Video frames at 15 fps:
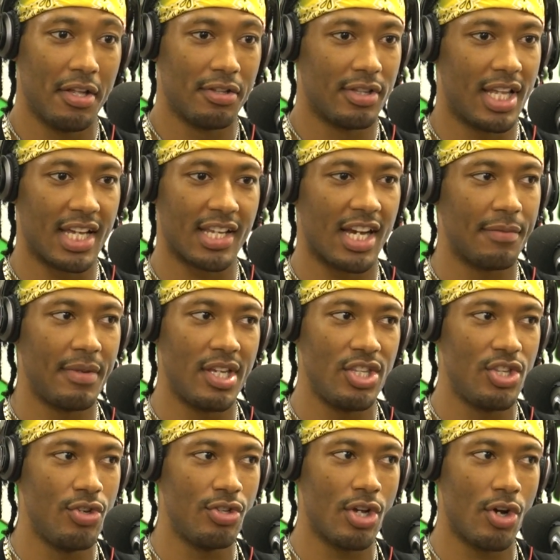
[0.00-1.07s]
Like, I mean,
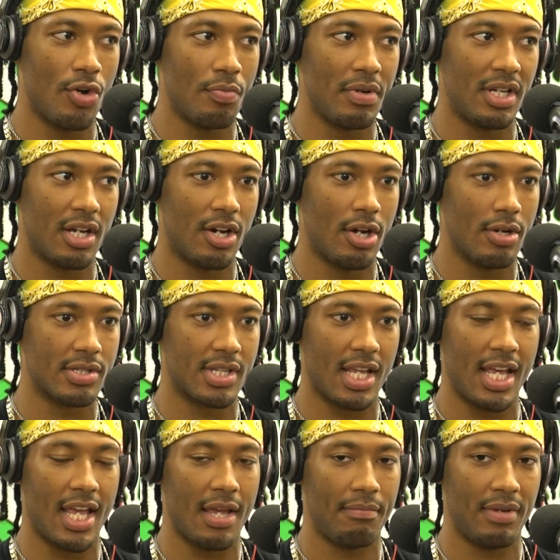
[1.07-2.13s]
you don't be the host
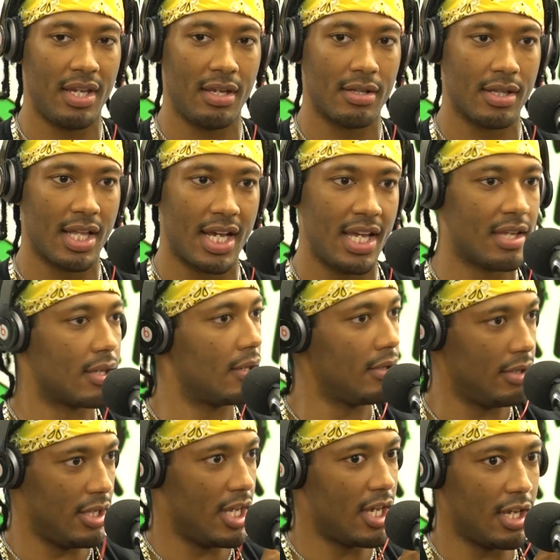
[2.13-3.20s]
and being like,
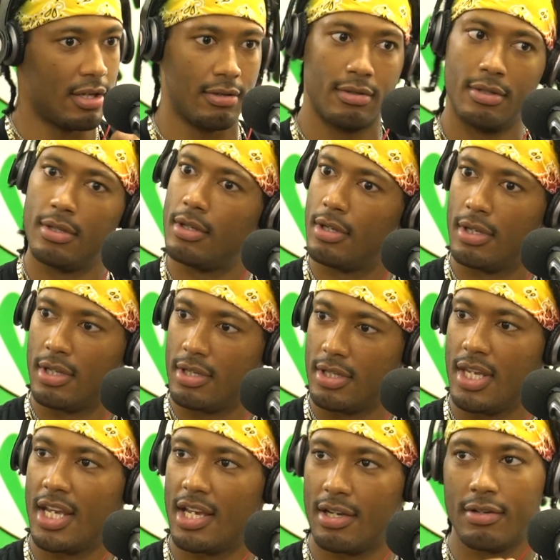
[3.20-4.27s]
yeah.
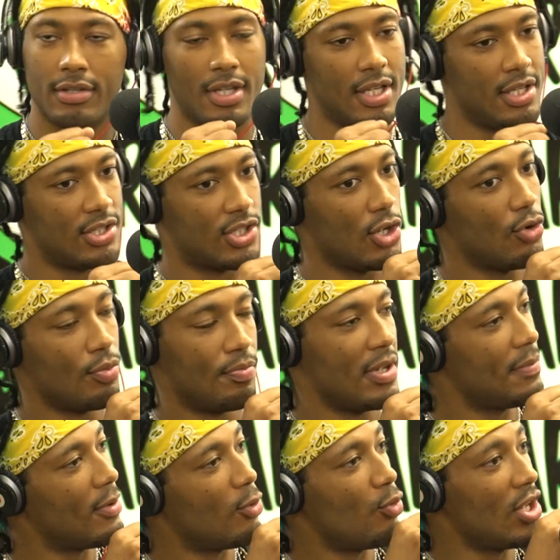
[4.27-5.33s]
So
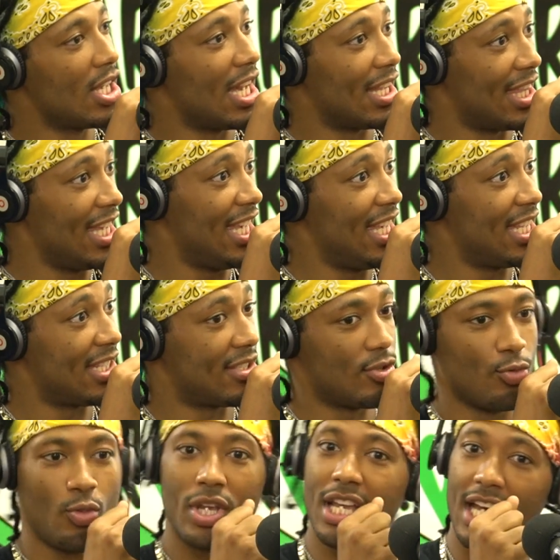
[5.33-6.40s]
people, we got
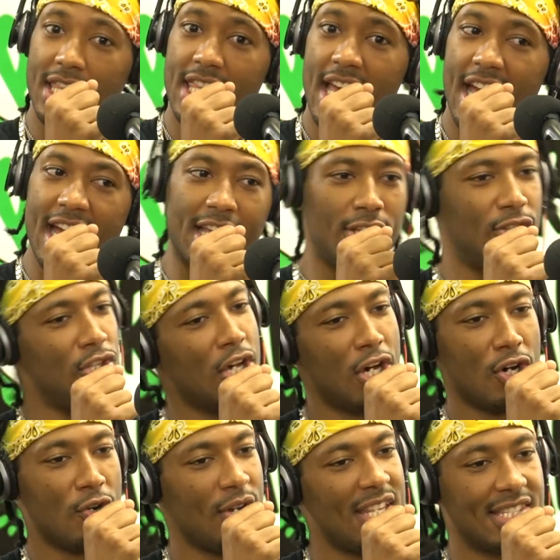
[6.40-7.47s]
this, we got that.
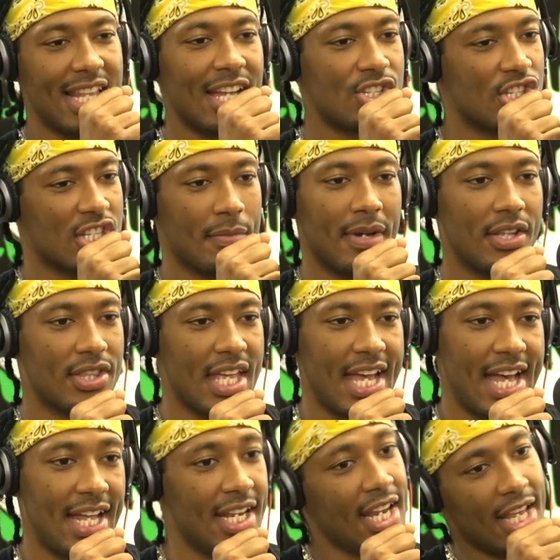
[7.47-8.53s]
No, it's not just about
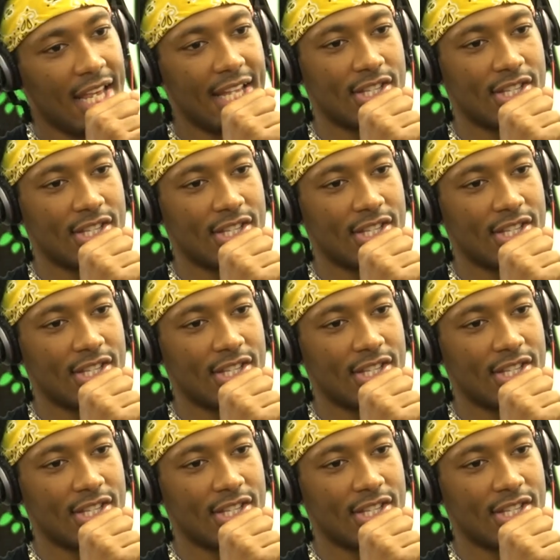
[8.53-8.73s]
that. Yeah.